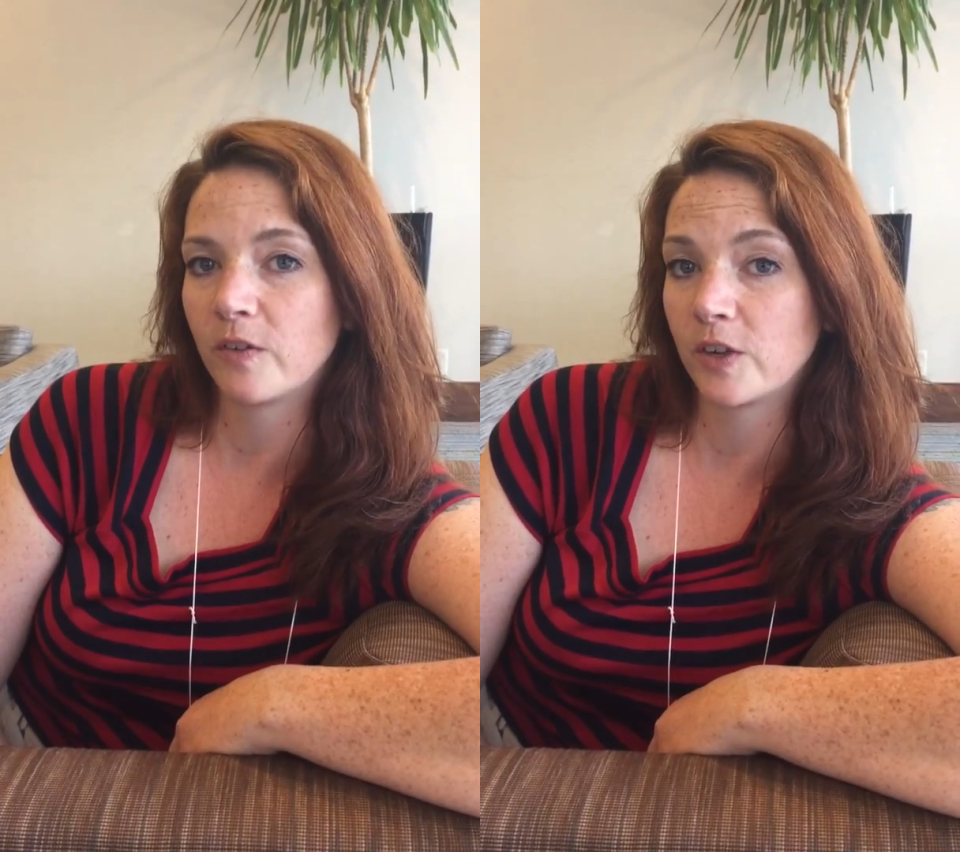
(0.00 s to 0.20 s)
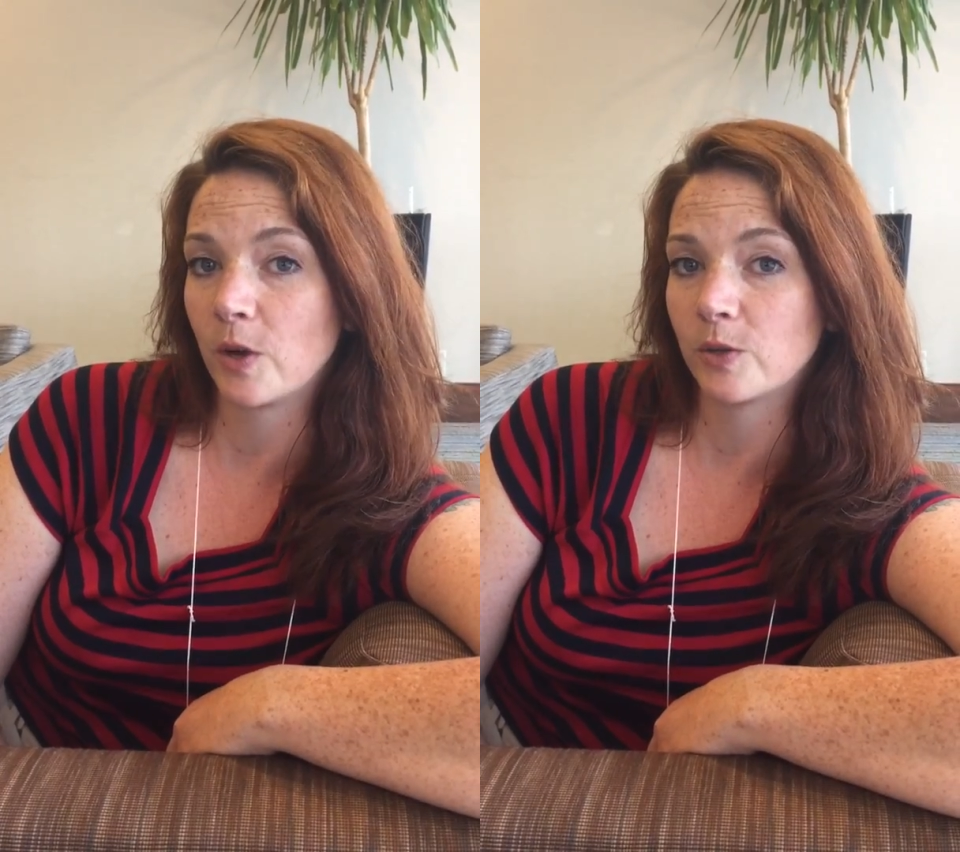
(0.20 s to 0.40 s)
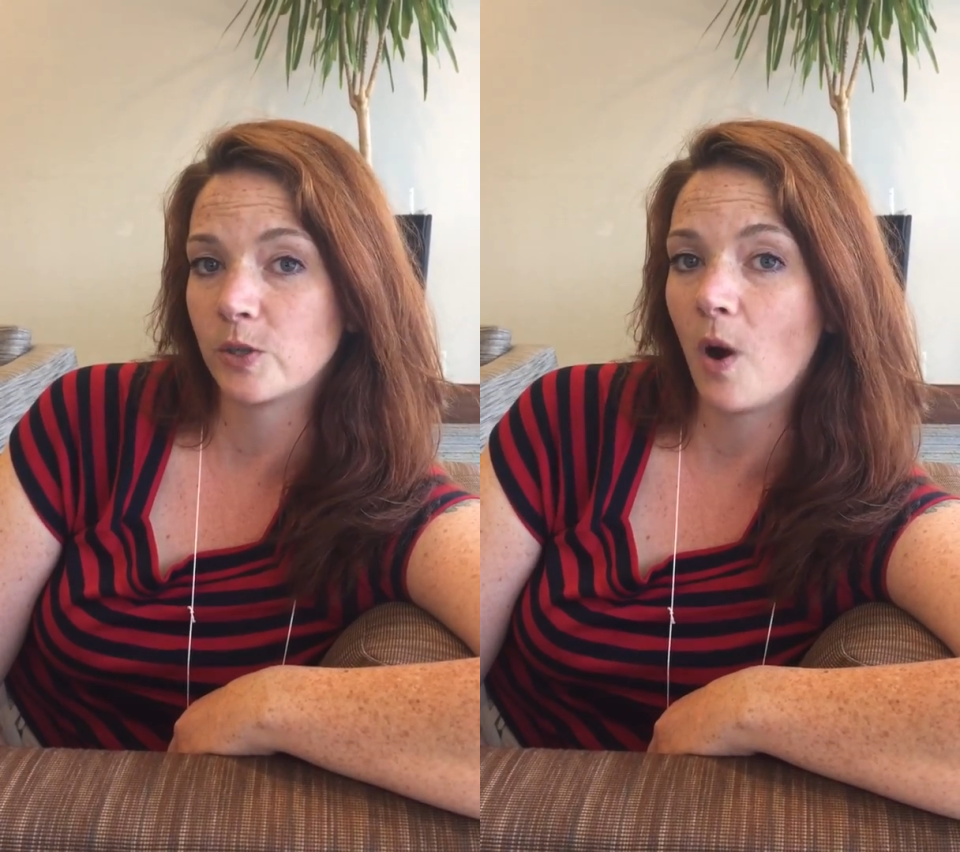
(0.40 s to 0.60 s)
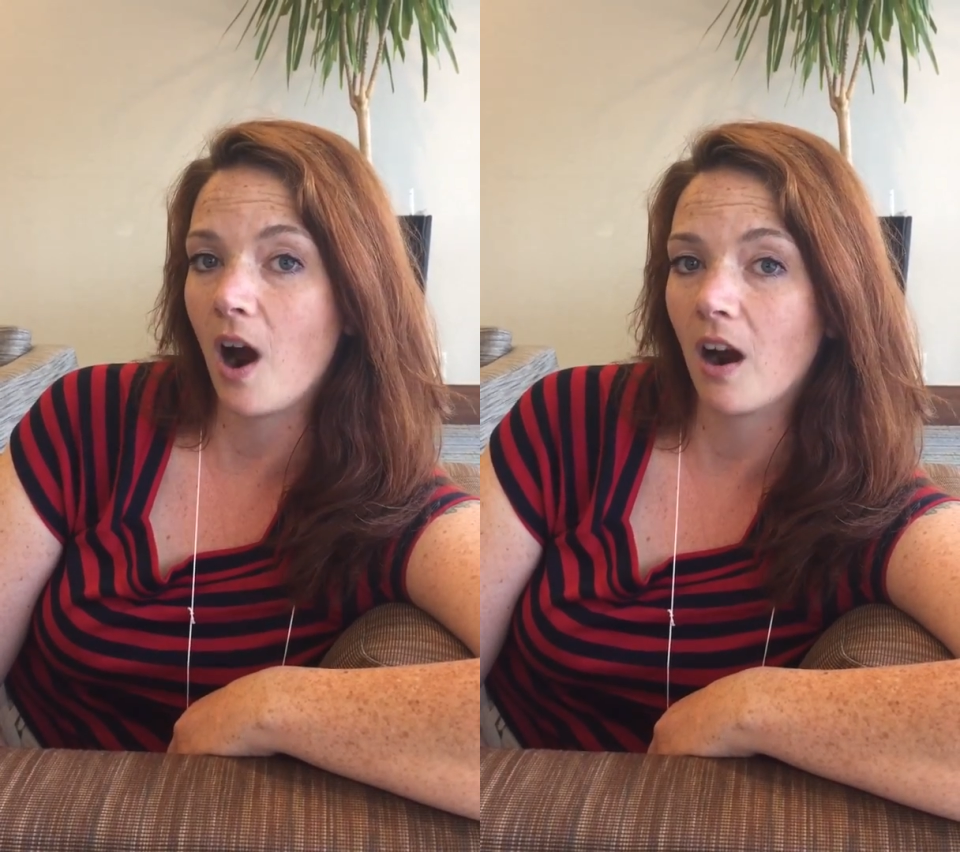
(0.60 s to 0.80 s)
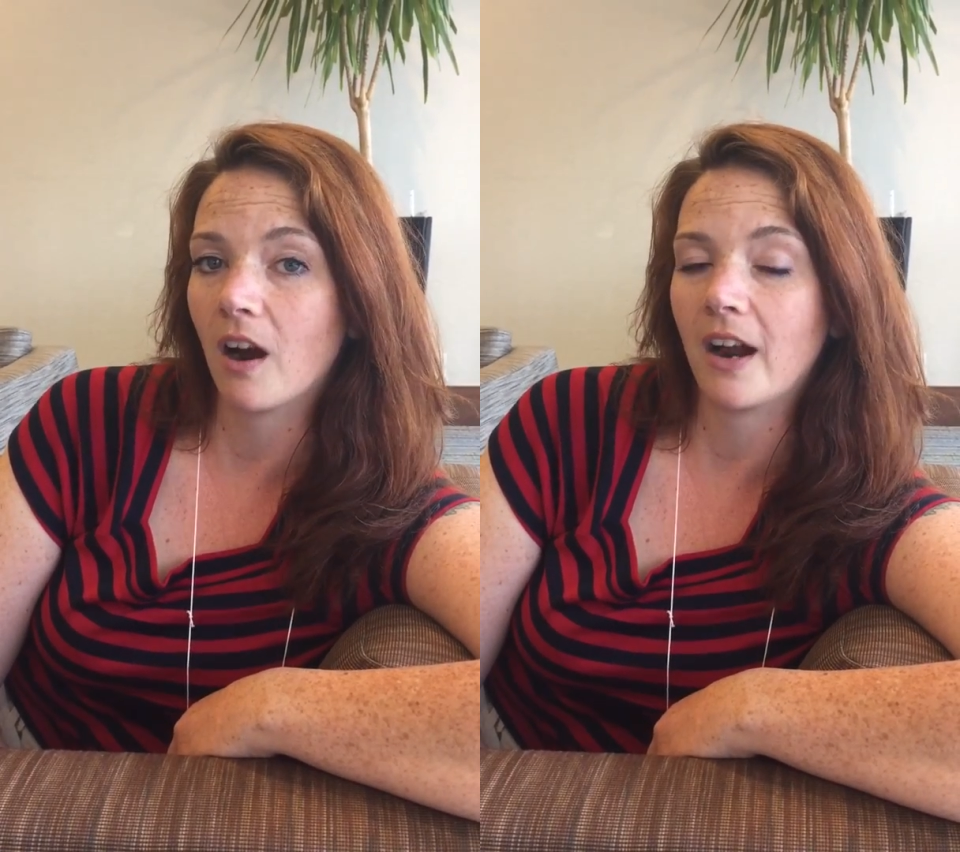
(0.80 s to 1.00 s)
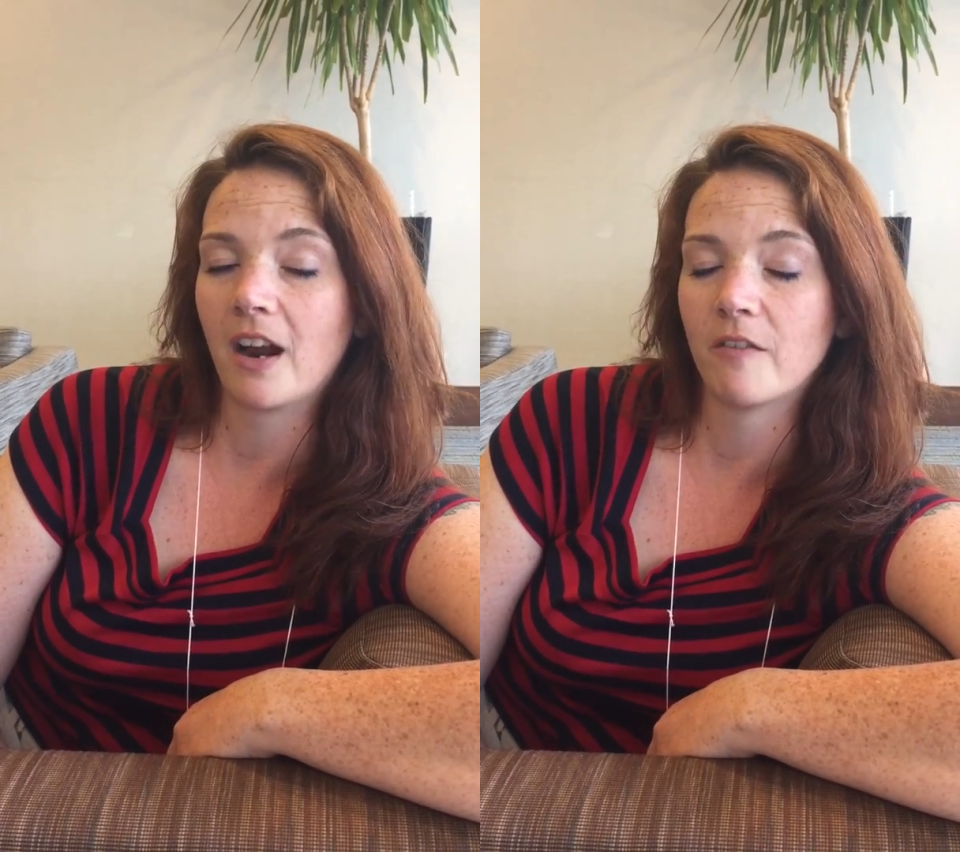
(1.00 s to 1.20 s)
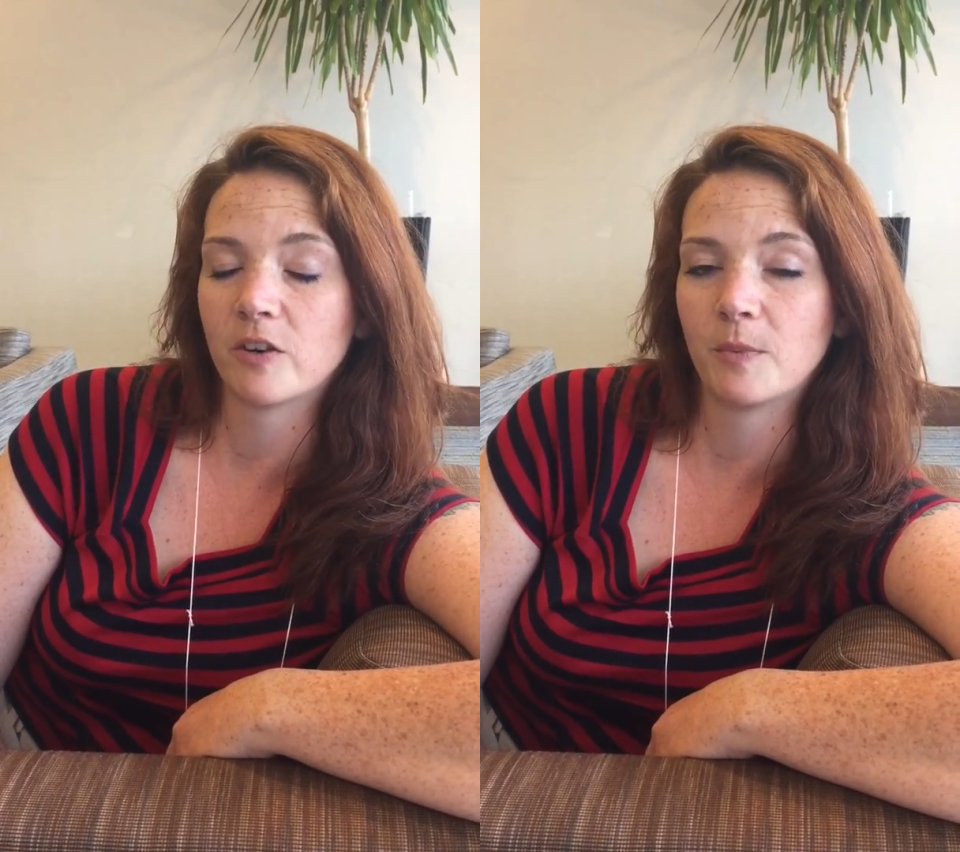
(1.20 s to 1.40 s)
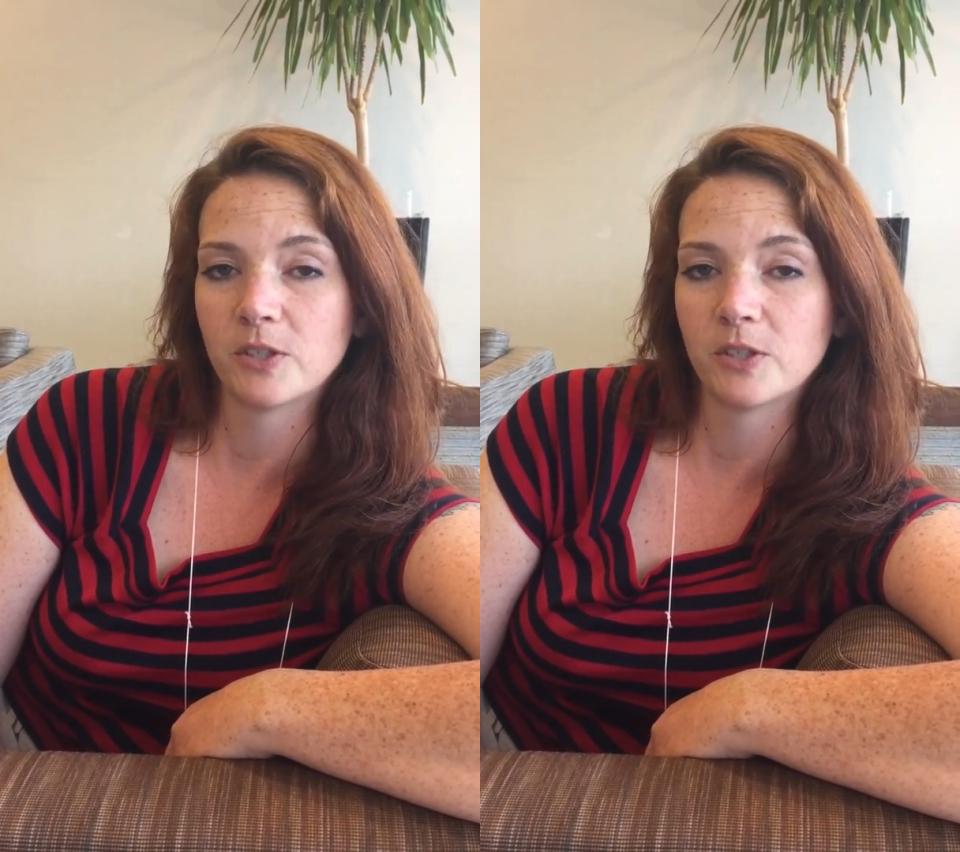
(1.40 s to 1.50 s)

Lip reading: for those who are uncomfortable